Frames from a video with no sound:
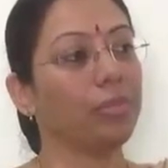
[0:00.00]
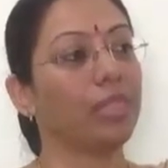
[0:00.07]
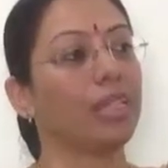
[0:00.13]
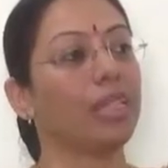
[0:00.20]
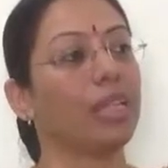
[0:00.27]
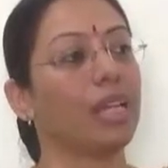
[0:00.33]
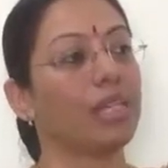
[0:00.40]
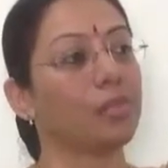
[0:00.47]

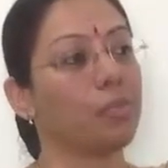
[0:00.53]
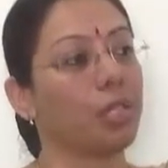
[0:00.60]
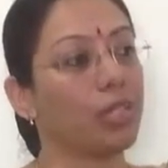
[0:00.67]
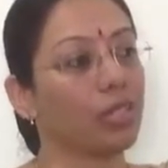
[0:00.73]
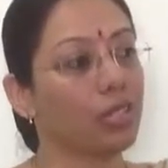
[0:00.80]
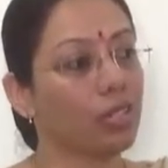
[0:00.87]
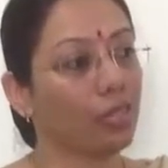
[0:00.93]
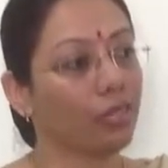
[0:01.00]
the
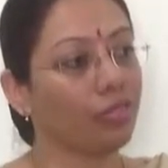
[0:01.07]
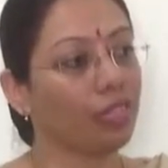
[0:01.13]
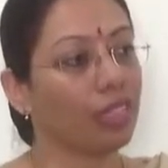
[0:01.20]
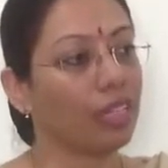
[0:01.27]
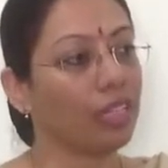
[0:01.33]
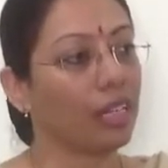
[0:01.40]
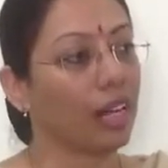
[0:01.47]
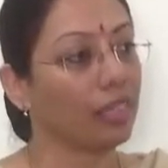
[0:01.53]
experience of
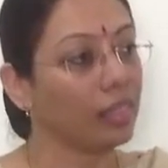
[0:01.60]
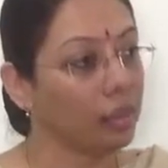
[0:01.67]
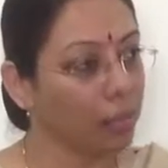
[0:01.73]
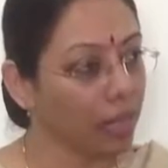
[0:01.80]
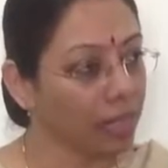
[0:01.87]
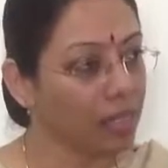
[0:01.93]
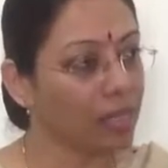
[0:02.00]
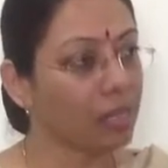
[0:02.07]
the other
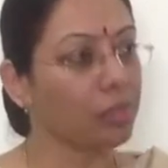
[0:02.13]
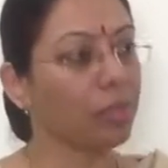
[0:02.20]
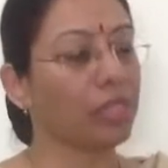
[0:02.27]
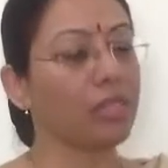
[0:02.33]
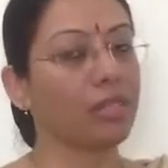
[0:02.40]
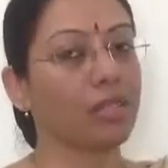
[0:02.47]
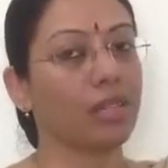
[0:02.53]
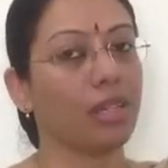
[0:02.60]

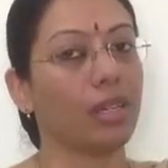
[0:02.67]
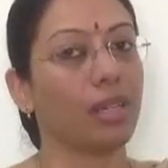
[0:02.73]
participants.